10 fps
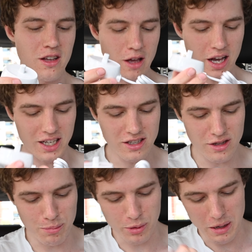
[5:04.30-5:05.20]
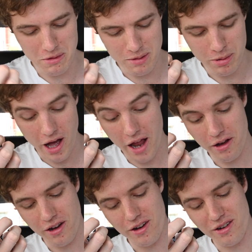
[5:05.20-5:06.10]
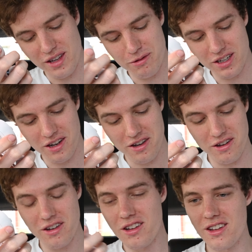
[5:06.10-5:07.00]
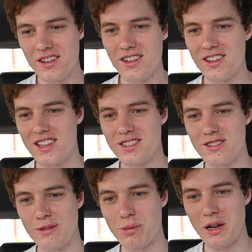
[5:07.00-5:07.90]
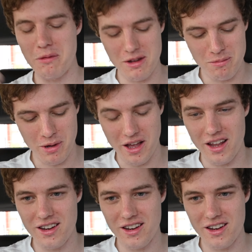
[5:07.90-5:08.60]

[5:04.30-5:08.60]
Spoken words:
I guess the premium part, oh, here we go. This is the premium part.